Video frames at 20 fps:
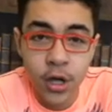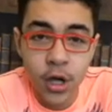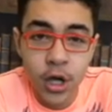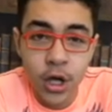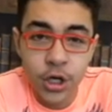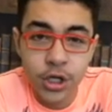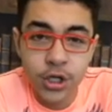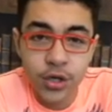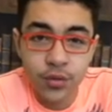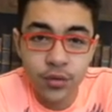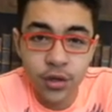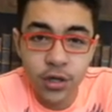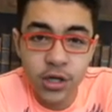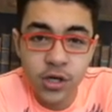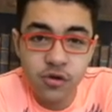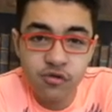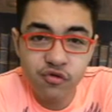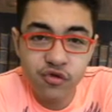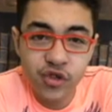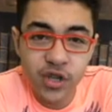She will
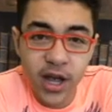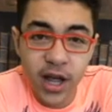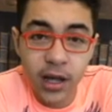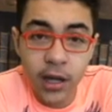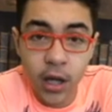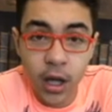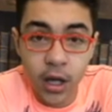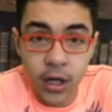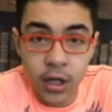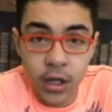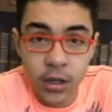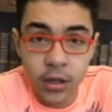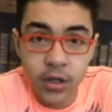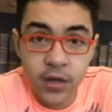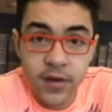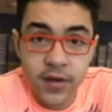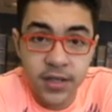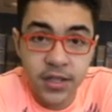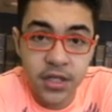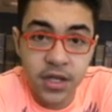use a lion.
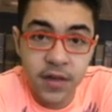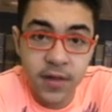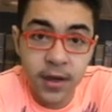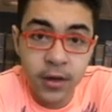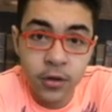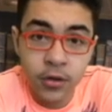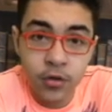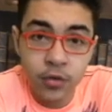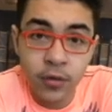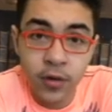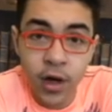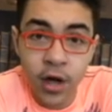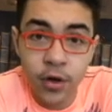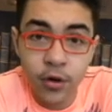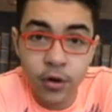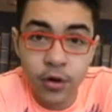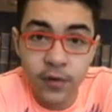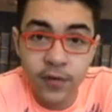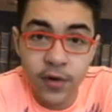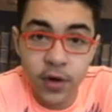She then drew the
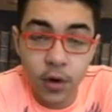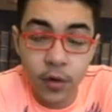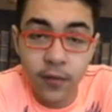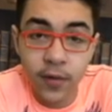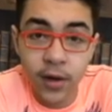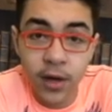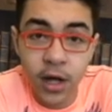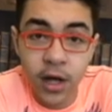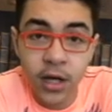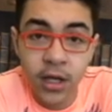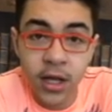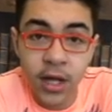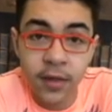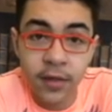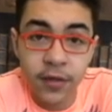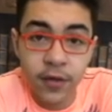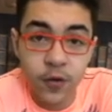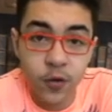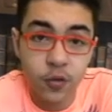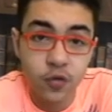hieroglyphic of a lion and
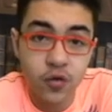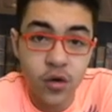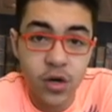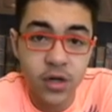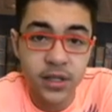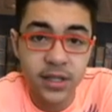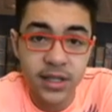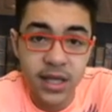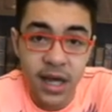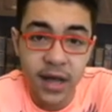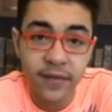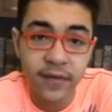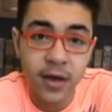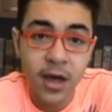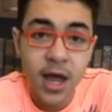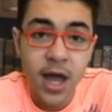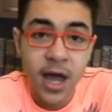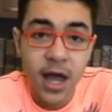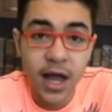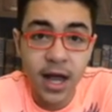threw her staff
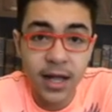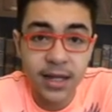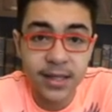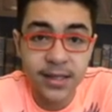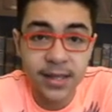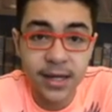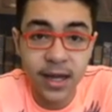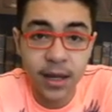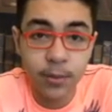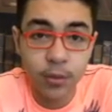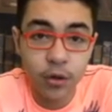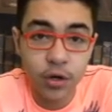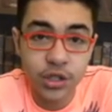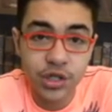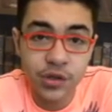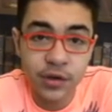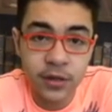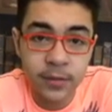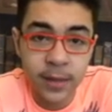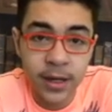at Zia because she
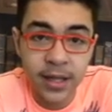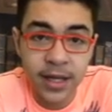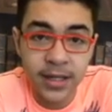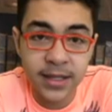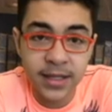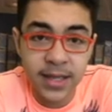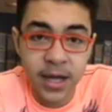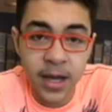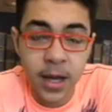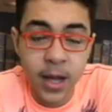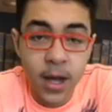was mad at Zia.